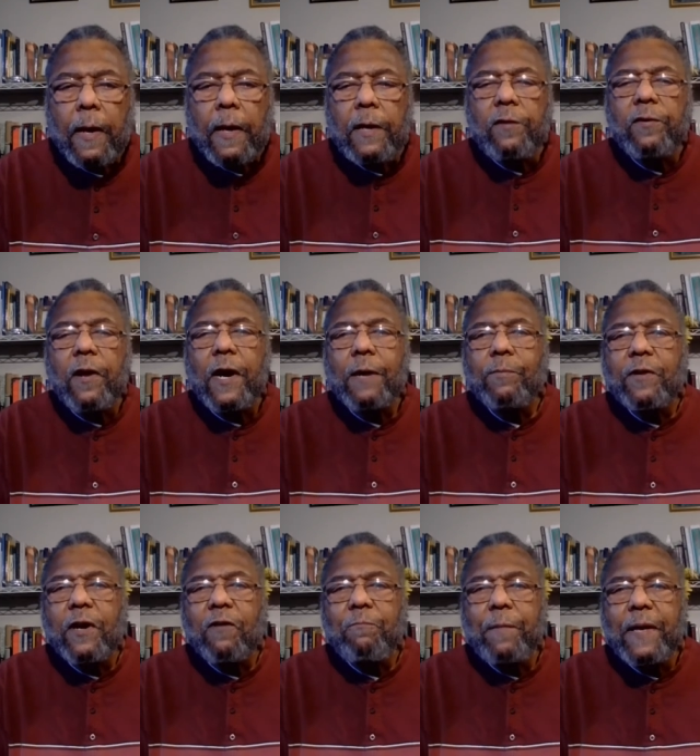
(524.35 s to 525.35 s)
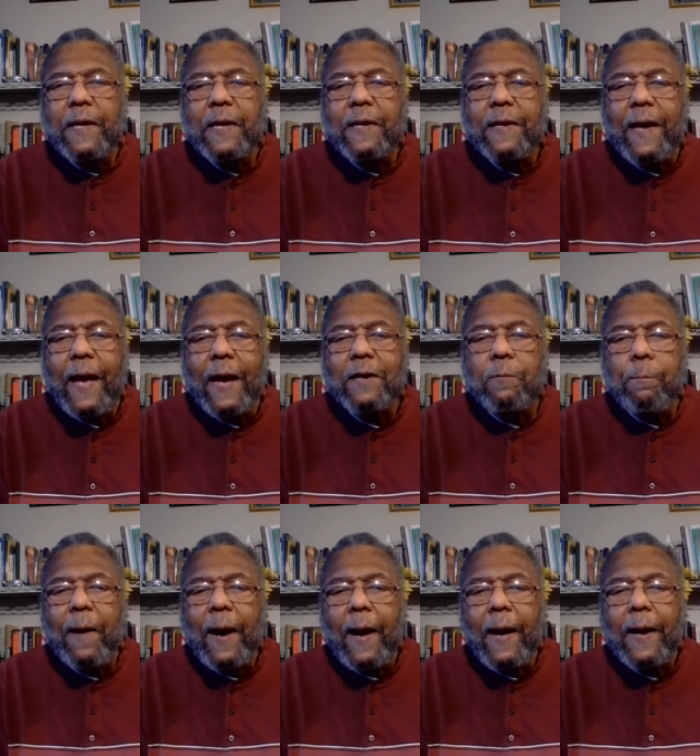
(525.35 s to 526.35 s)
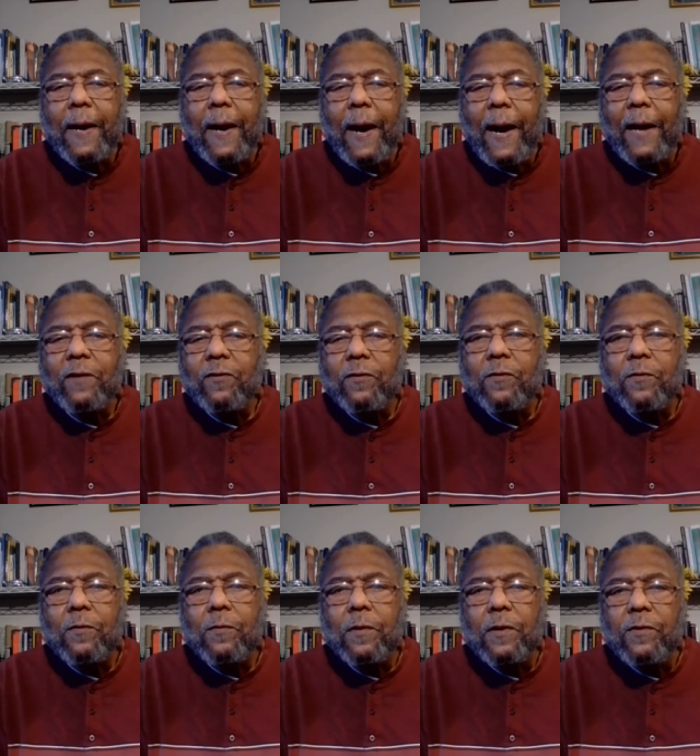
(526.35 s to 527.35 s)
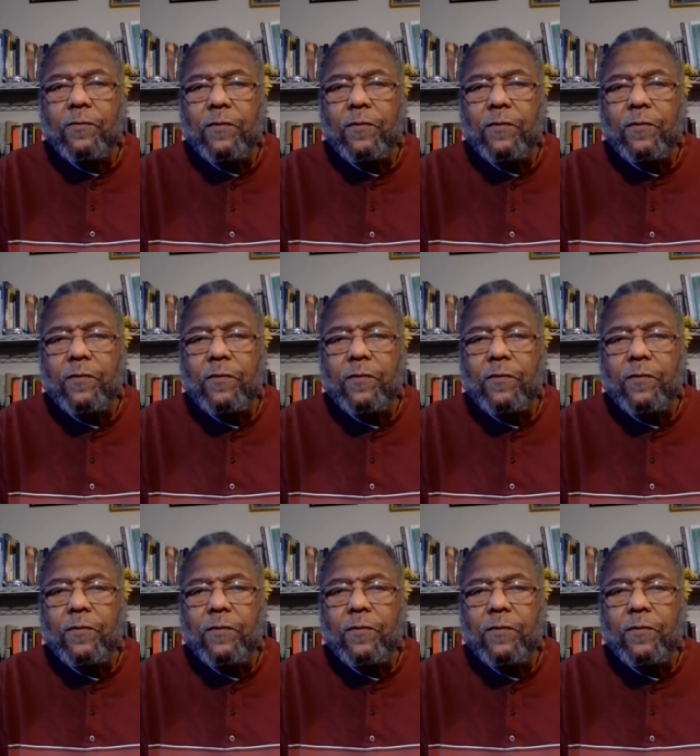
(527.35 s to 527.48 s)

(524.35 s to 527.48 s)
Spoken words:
he saw himself being attacked by a hostile